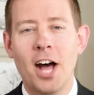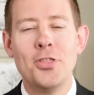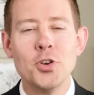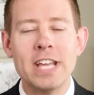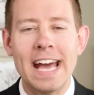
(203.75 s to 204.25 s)
A
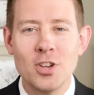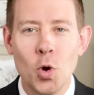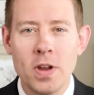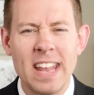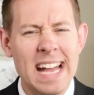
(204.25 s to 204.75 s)
third
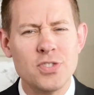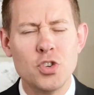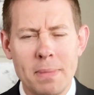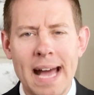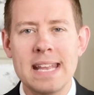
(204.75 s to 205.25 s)
category that has a
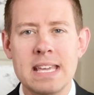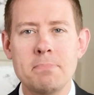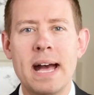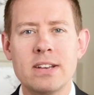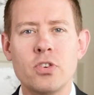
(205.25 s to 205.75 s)
dramatic
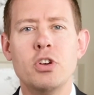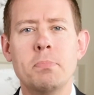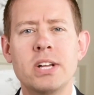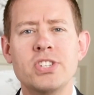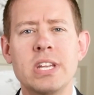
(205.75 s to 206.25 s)
impact on your
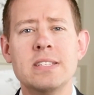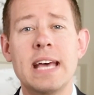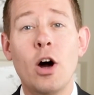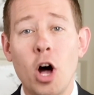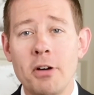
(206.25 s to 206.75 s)
budget is
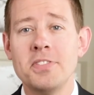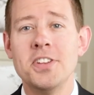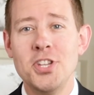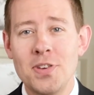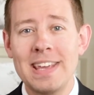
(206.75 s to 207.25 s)
how
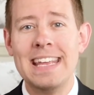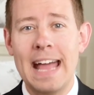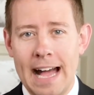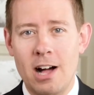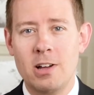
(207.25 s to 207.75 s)
often you eat
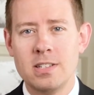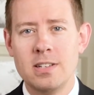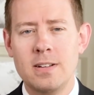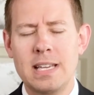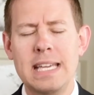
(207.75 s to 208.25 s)
out.
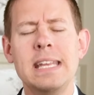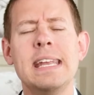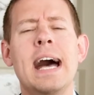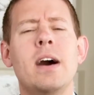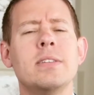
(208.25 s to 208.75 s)

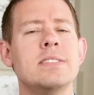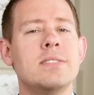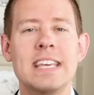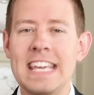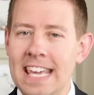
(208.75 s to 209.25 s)
Eating out
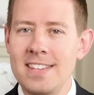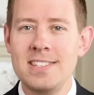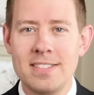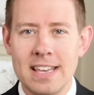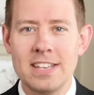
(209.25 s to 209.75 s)
is the
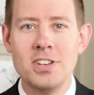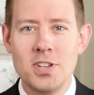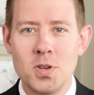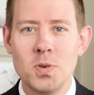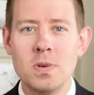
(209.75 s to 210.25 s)
easy thing to
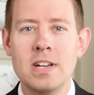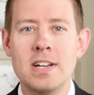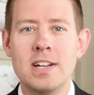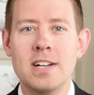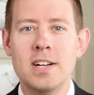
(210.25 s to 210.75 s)
do
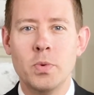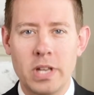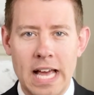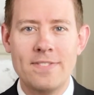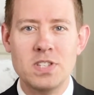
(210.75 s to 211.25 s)

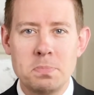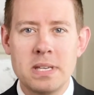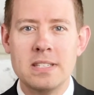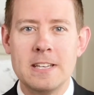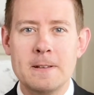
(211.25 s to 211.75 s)
when life is
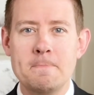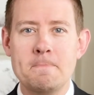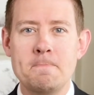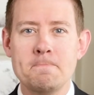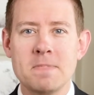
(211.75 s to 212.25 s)
busy.
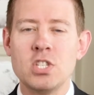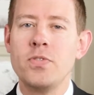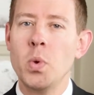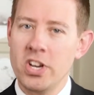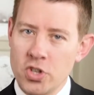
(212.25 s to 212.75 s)
So
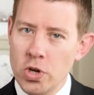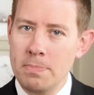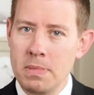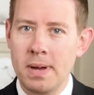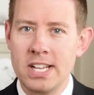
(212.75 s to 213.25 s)
if you want to
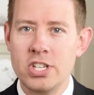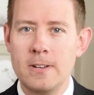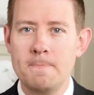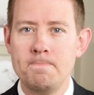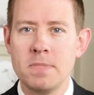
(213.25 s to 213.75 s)
trim the
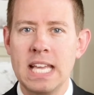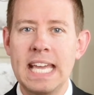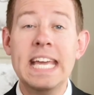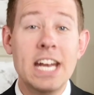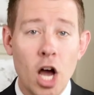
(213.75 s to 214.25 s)
budget,
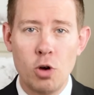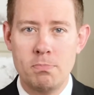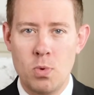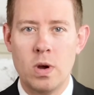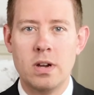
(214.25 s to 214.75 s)
eat at
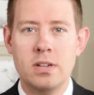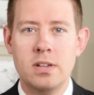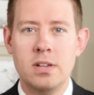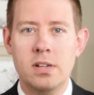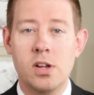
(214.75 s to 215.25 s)
home more,
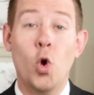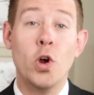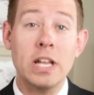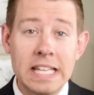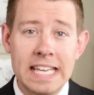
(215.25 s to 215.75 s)

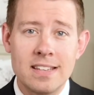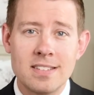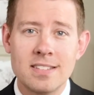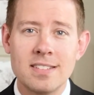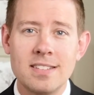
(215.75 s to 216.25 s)
or at
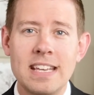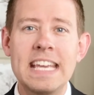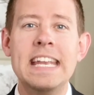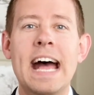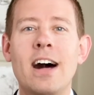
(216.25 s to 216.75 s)
least
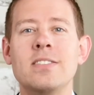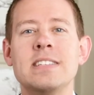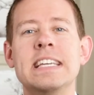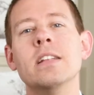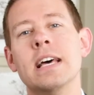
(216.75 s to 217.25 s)
eat
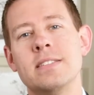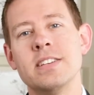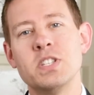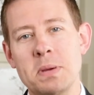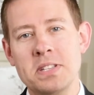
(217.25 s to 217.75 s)
out in less
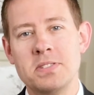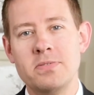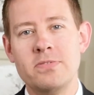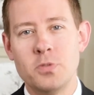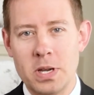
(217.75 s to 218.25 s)

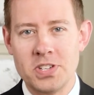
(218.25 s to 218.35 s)
expensive